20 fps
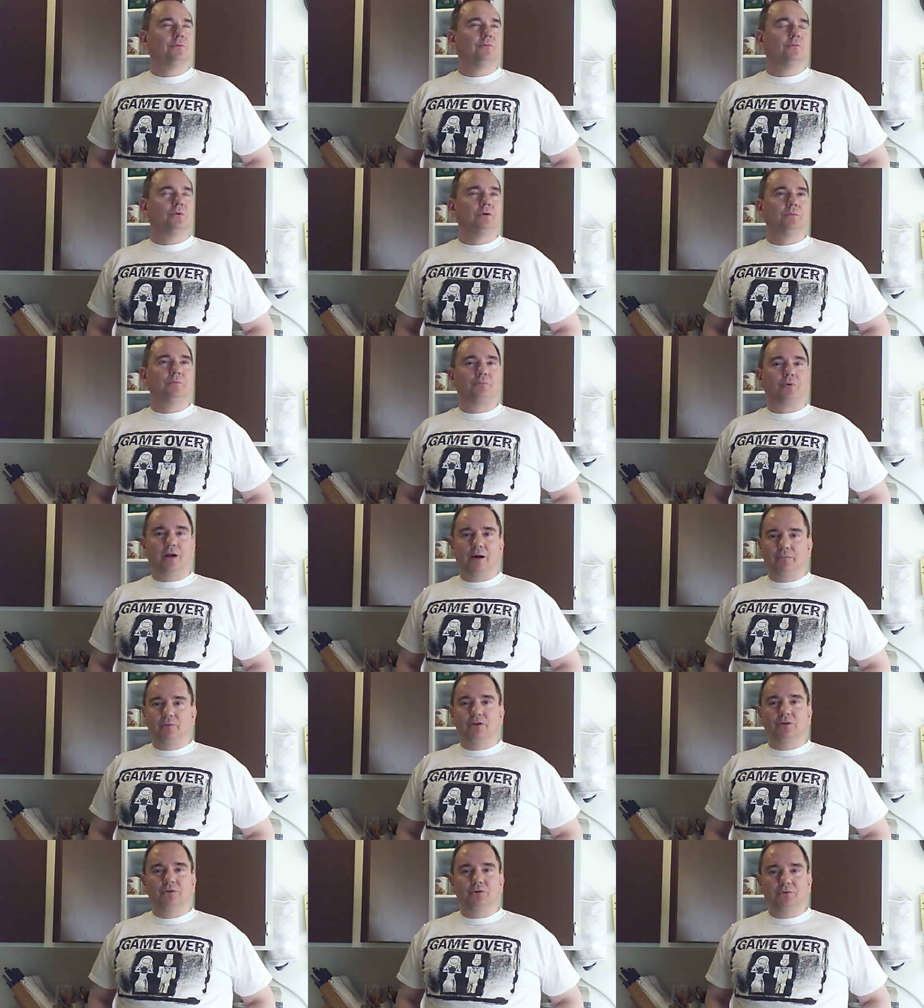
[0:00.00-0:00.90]
would
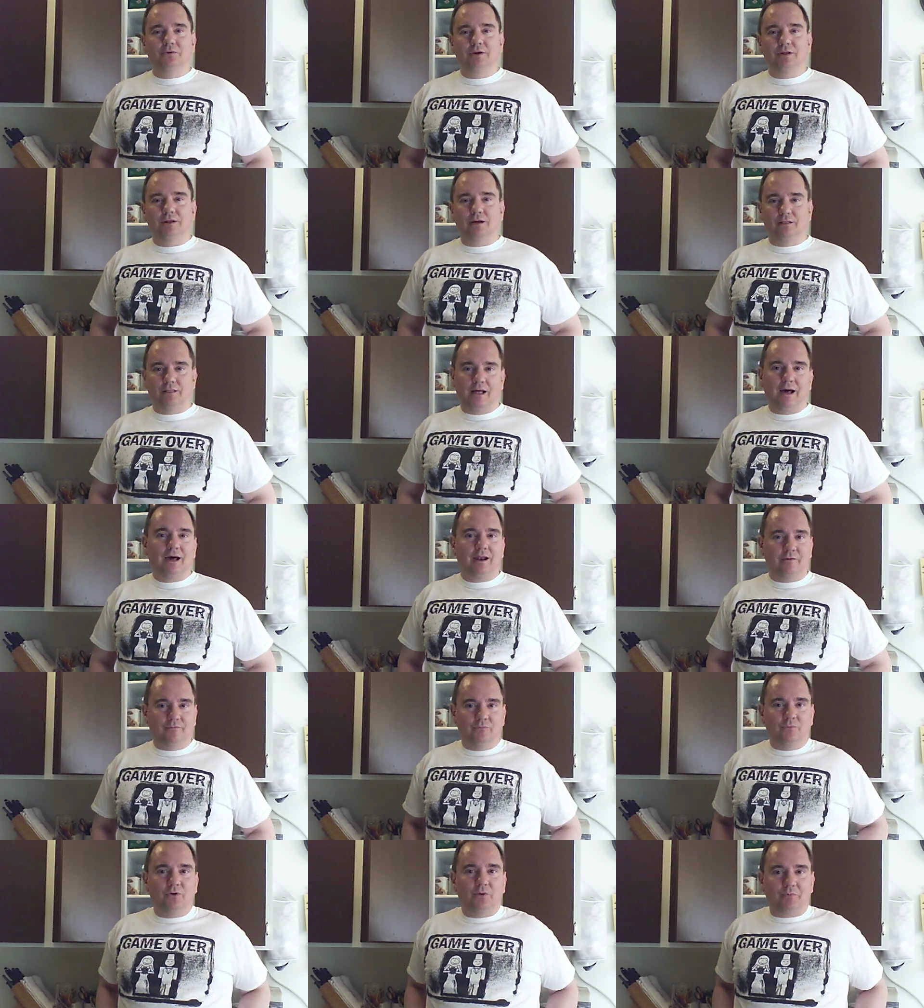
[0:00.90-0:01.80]
probably do it. A lot
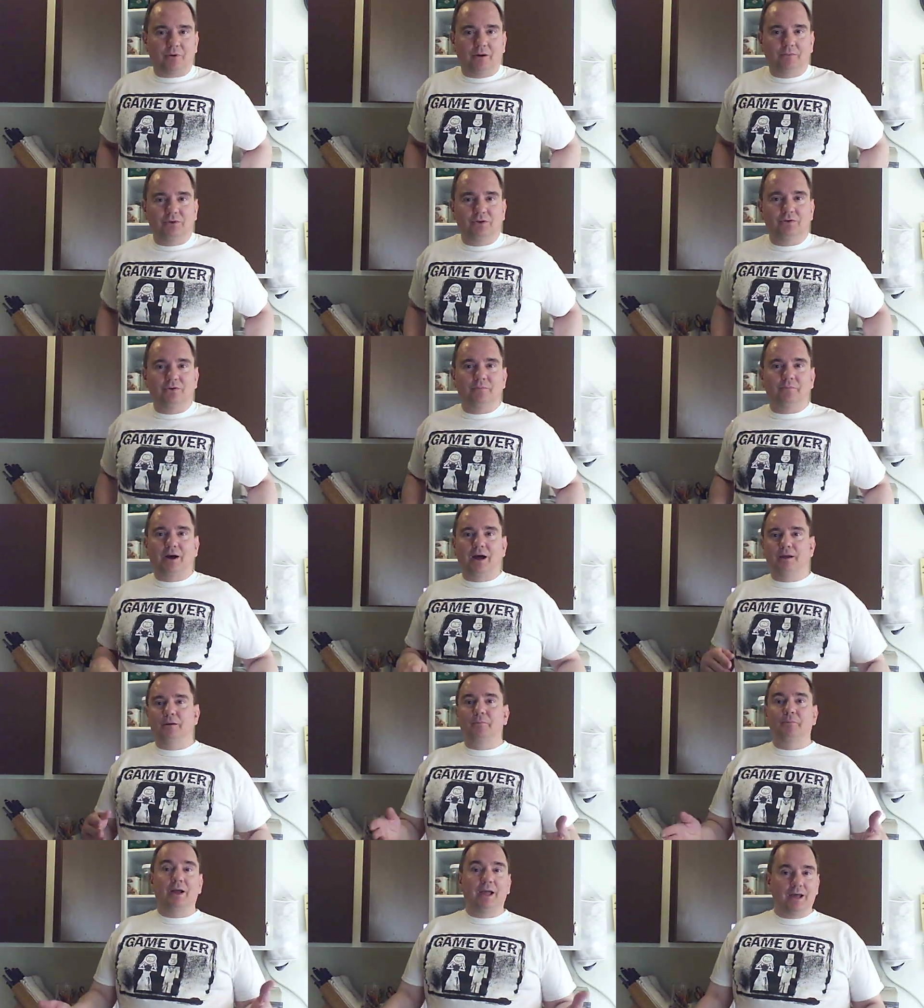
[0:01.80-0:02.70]
of them would probably do it
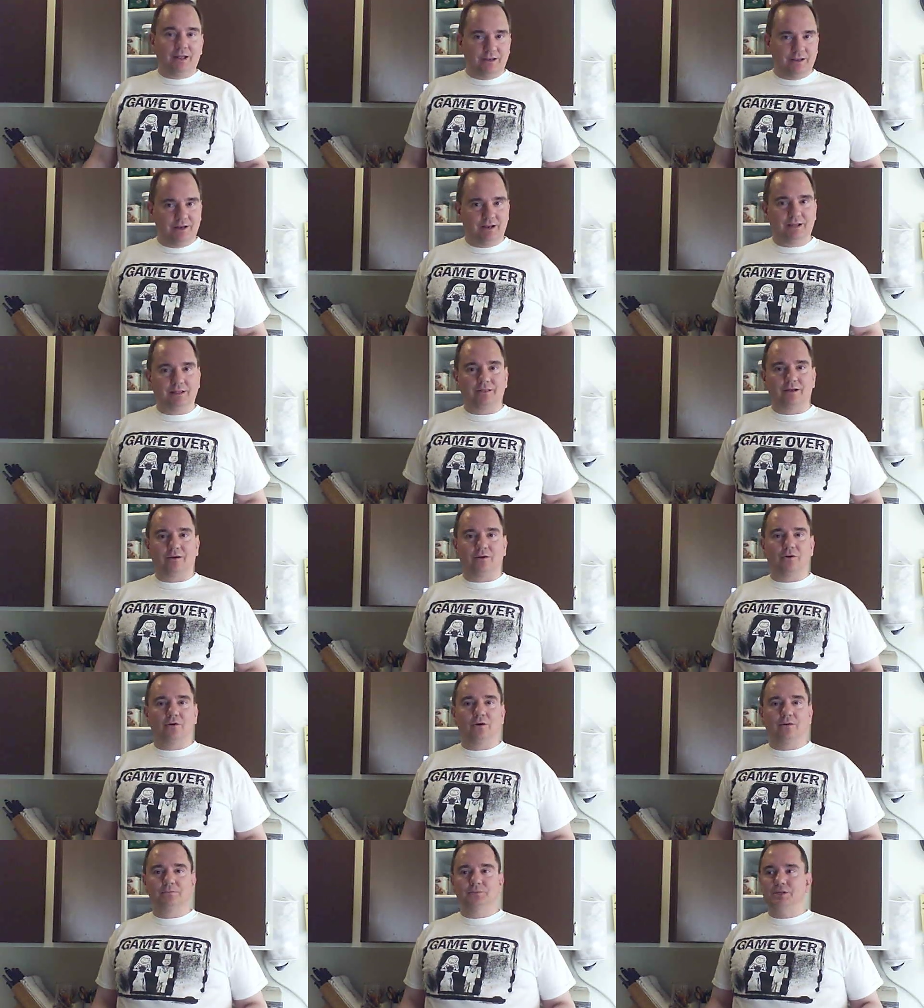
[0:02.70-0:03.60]
by abandoning their
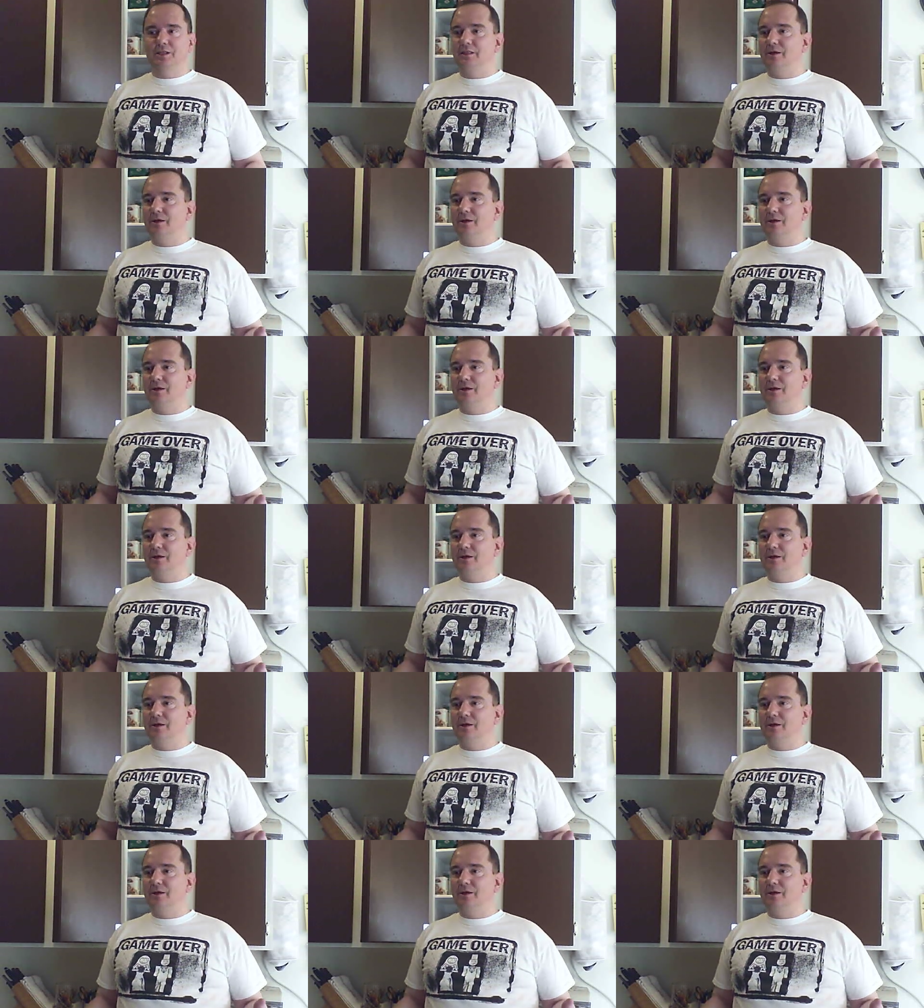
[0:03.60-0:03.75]
homes,